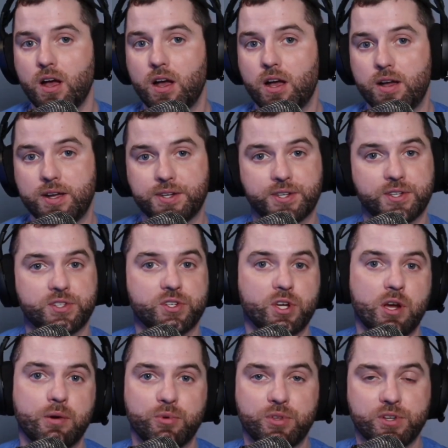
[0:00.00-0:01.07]
It doesn't
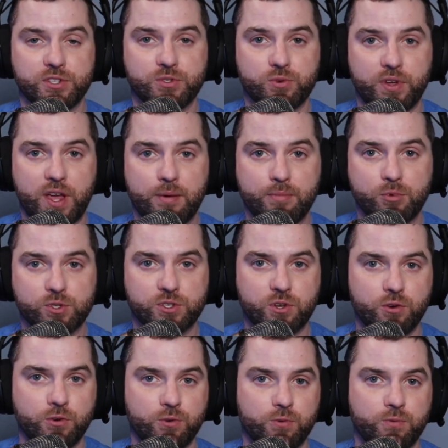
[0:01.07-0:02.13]
come with any sort of Atmos
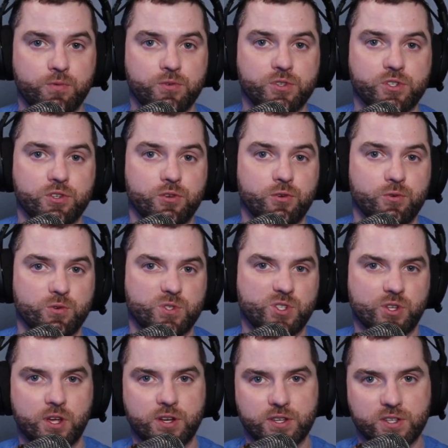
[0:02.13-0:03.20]
code, so
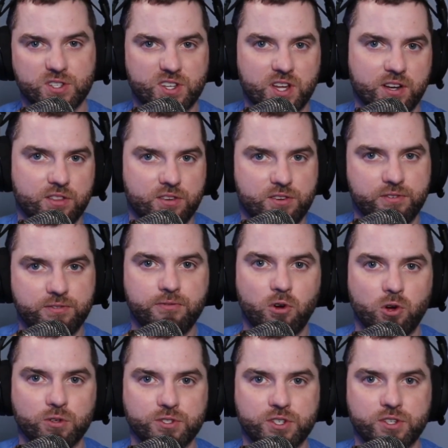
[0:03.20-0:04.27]
Sonic is kind of the
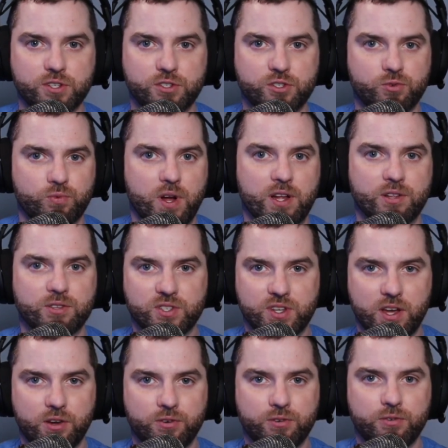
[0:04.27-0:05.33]
default surround
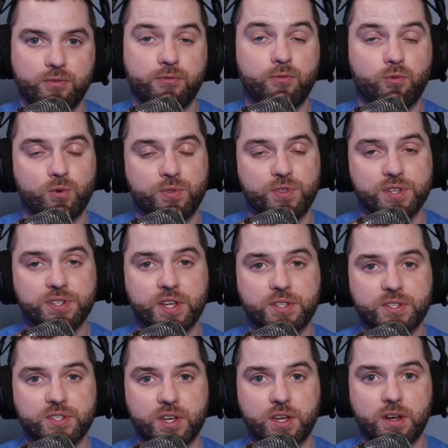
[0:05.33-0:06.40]
sound for this
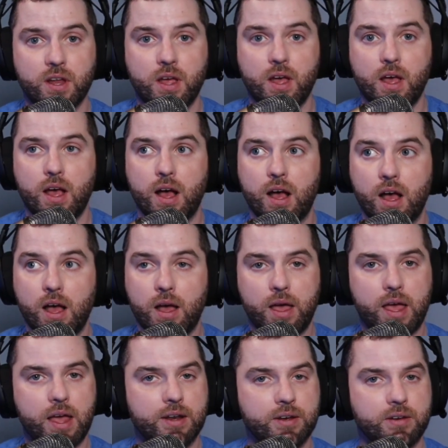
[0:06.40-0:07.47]
headset,
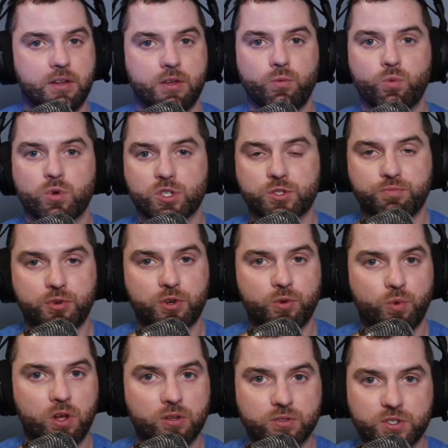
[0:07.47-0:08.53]
and it works pretty
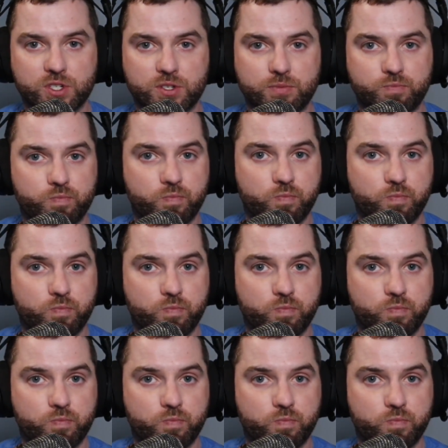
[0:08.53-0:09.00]
well in just